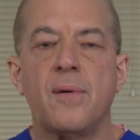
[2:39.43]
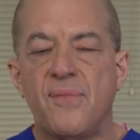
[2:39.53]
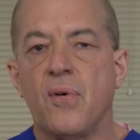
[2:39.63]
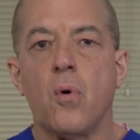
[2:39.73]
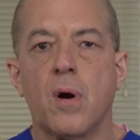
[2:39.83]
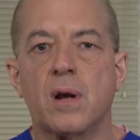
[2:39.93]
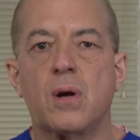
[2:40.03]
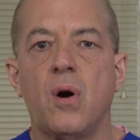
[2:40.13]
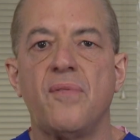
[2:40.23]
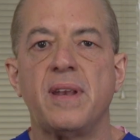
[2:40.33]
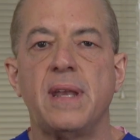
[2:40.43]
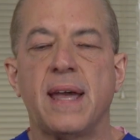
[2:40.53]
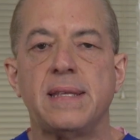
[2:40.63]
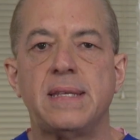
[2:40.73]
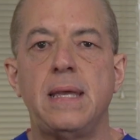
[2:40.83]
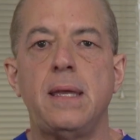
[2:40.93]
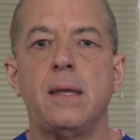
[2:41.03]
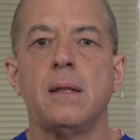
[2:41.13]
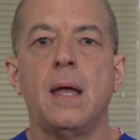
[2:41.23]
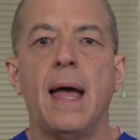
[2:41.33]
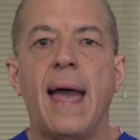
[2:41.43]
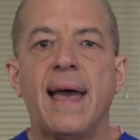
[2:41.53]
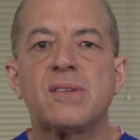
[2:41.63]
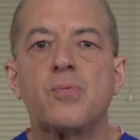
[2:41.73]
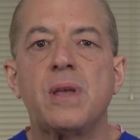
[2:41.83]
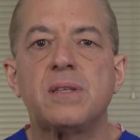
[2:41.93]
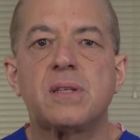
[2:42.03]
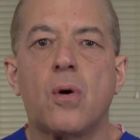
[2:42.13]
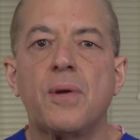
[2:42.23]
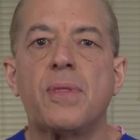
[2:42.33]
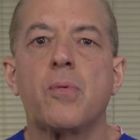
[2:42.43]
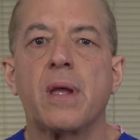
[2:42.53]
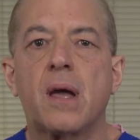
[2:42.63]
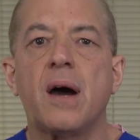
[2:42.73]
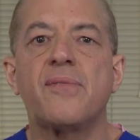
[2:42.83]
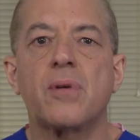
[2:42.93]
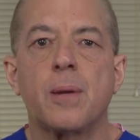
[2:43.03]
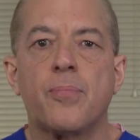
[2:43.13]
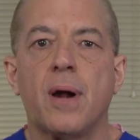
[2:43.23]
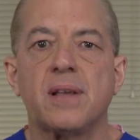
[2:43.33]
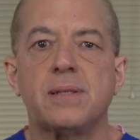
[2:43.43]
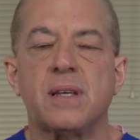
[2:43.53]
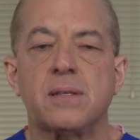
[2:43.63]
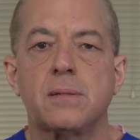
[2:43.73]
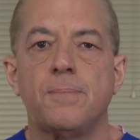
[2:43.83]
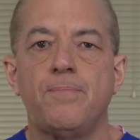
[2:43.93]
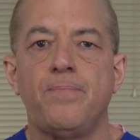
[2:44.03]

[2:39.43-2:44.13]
for COVID-19 as we start the recovery process.